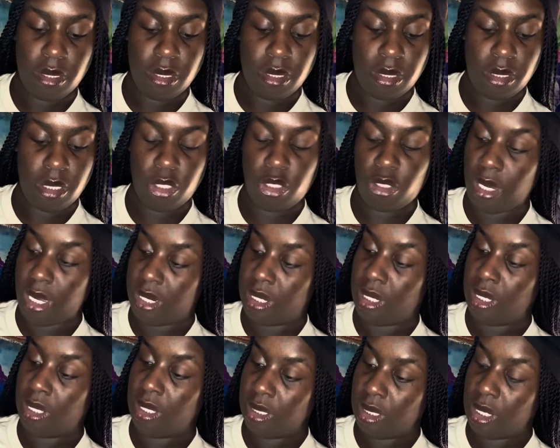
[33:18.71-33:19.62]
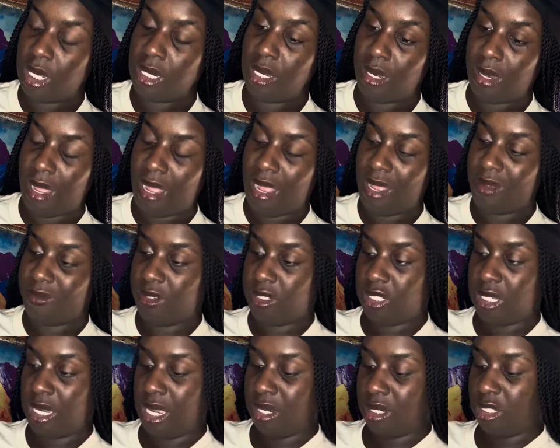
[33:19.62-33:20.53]
To try to unalive a
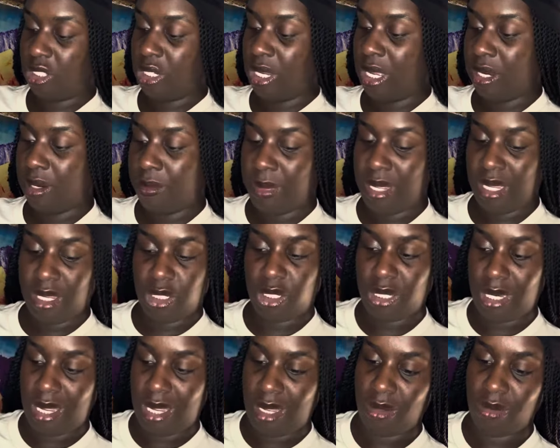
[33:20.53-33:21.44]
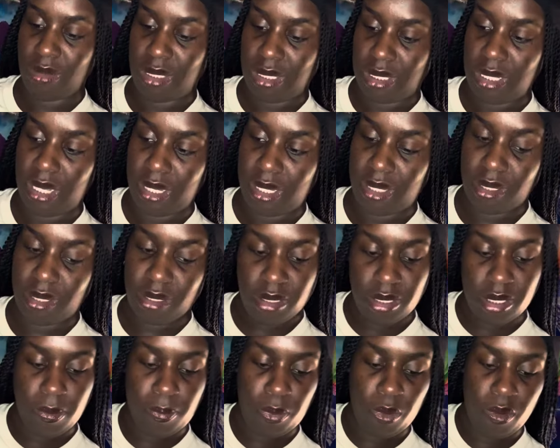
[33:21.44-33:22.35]
child. To try to make a child sick.
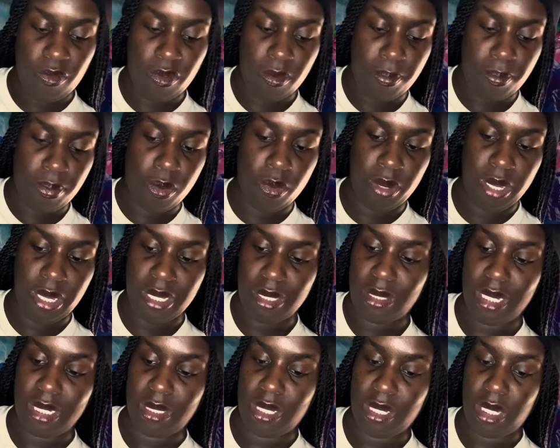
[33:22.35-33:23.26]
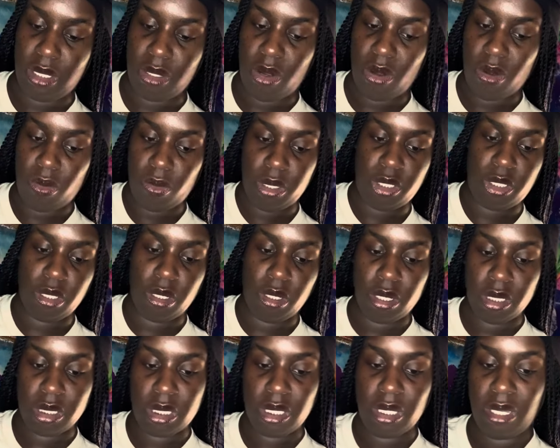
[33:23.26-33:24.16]
To prove a point that they don't want
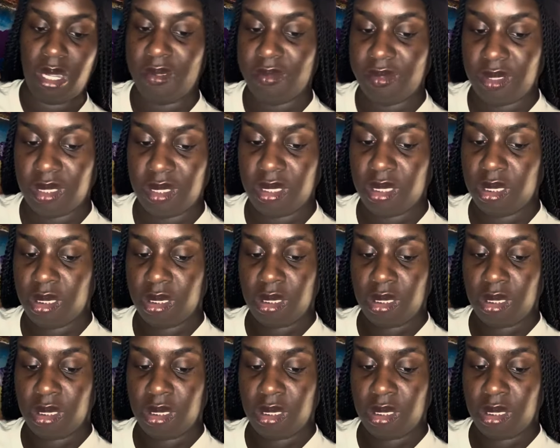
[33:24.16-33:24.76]
y'all together.